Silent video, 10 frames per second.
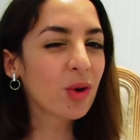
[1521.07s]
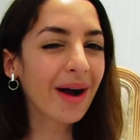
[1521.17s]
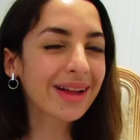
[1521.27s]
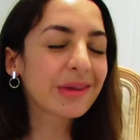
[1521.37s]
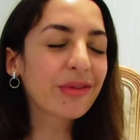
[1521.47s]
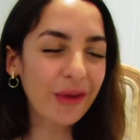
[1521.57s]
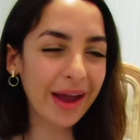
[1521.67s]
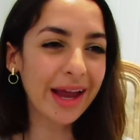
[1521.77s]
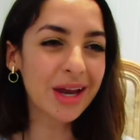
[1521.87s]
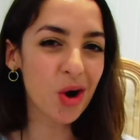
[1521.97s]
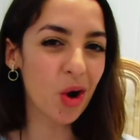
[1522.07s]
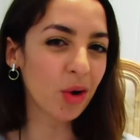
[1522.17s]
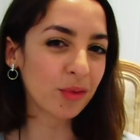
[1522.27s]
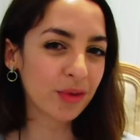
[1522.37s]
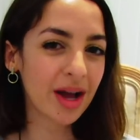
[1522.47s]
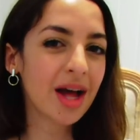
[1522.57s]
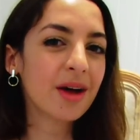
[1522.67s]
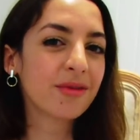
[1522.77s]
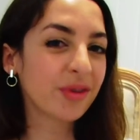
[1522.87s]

quite a fan of